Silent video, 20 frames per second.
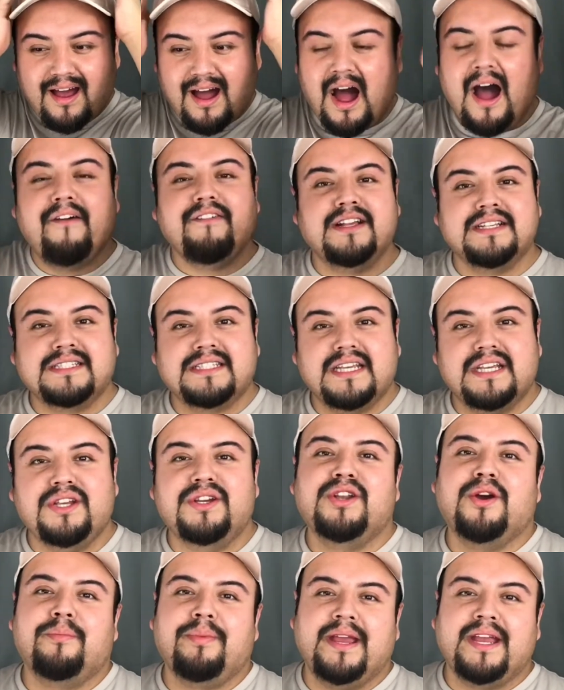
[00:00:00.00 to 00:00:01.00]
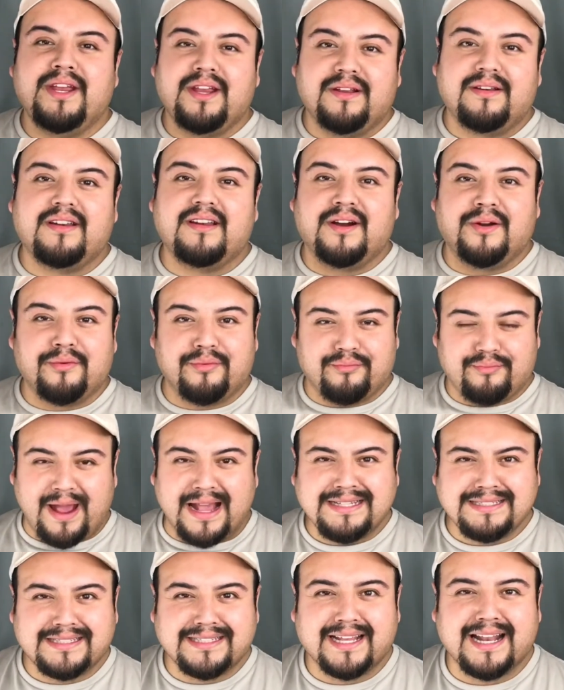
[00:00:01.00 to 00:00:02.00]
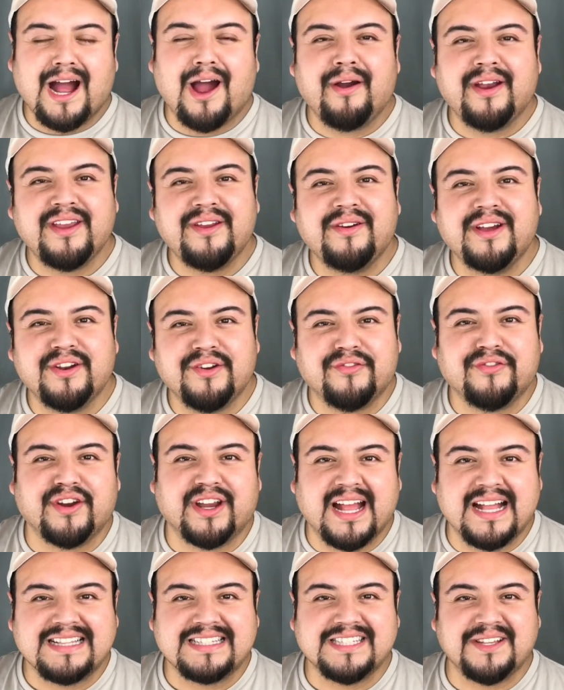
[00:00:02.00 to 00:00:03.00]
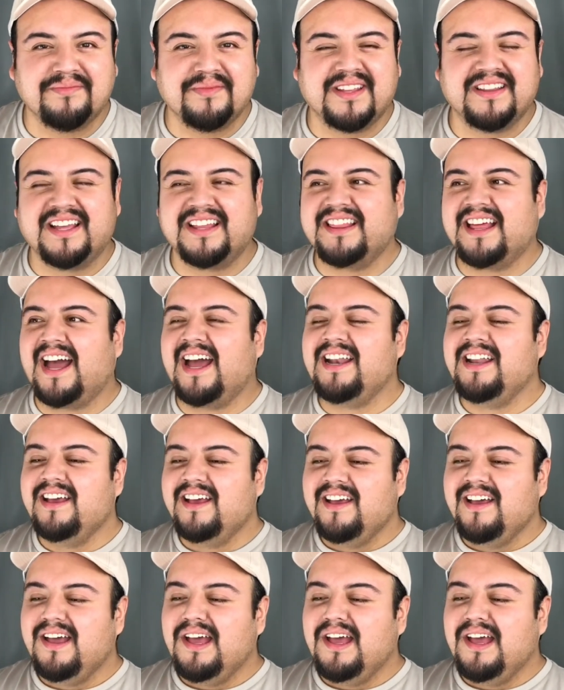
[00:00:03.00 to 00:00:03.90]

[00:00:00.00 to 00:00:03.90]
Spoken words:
Obviously, you know, being arrested, how are you gonna forget something like that?